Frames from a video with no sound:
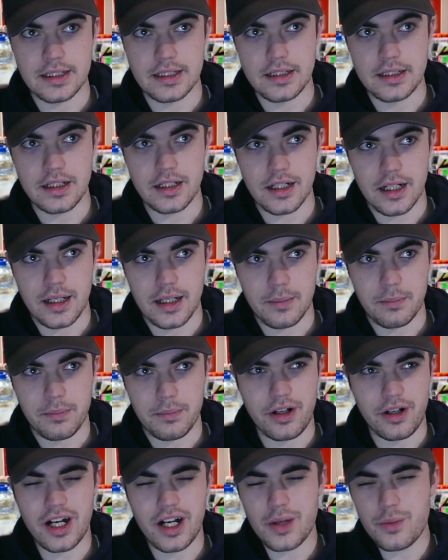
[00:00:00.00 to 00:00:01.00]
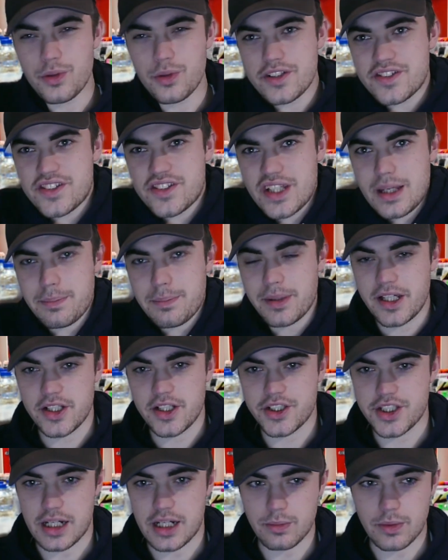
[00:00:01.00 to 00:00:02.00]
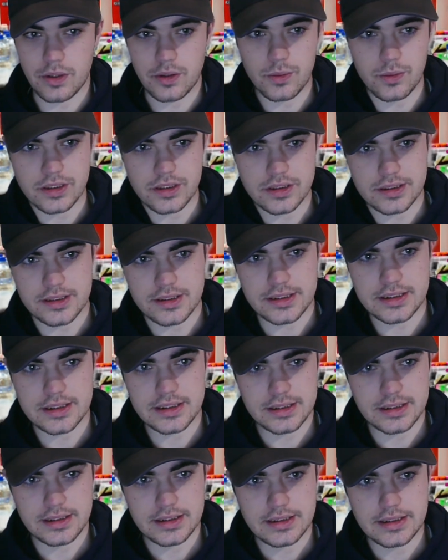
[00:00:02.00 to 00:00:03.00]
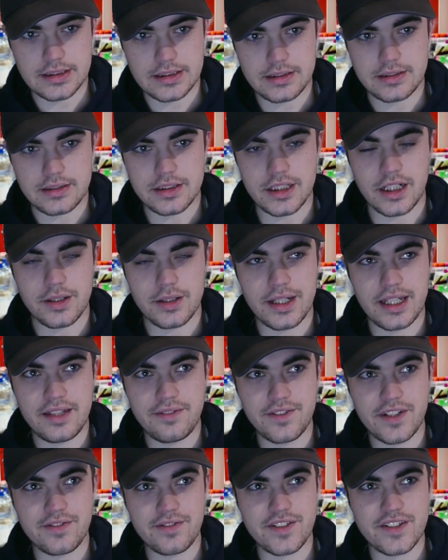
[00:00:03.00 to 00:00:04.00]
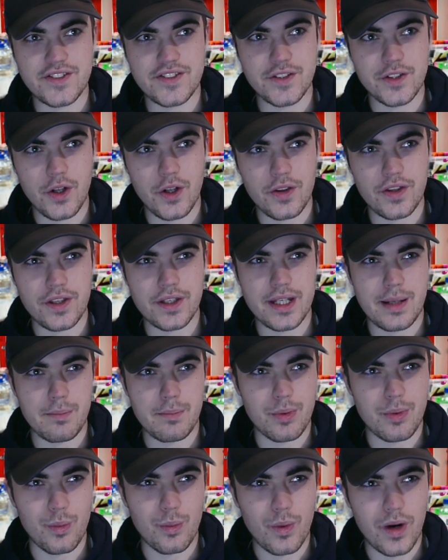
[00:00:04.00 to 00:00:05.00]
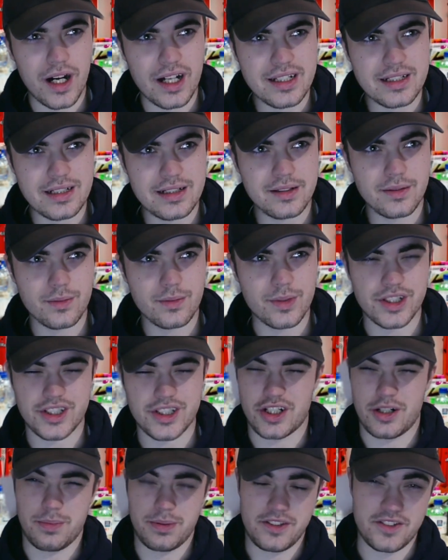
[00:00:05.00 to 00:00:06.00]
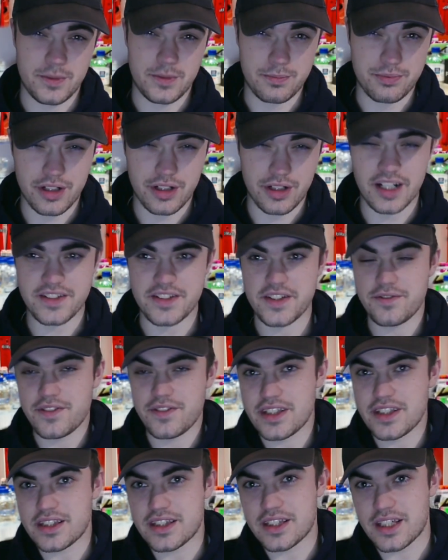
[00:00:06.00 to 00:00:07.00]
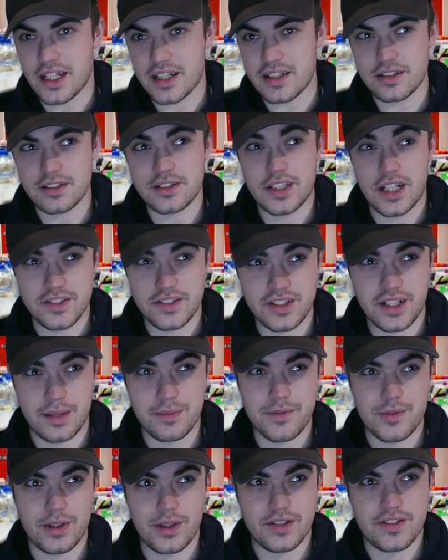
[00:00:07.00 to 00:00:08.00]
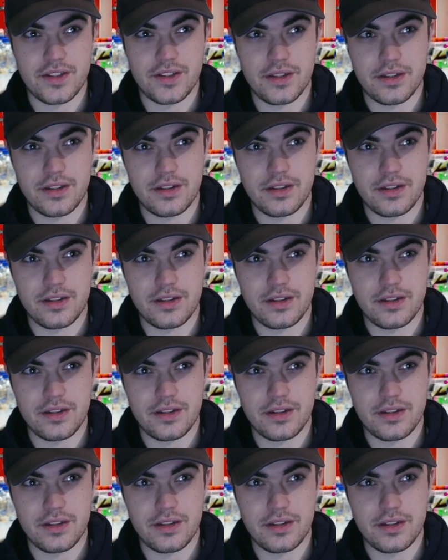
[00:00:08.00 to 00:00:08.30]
But I want to see a bit of Jack Walton. Even if he's not the number one, which I'll be surprised if he does come to us and,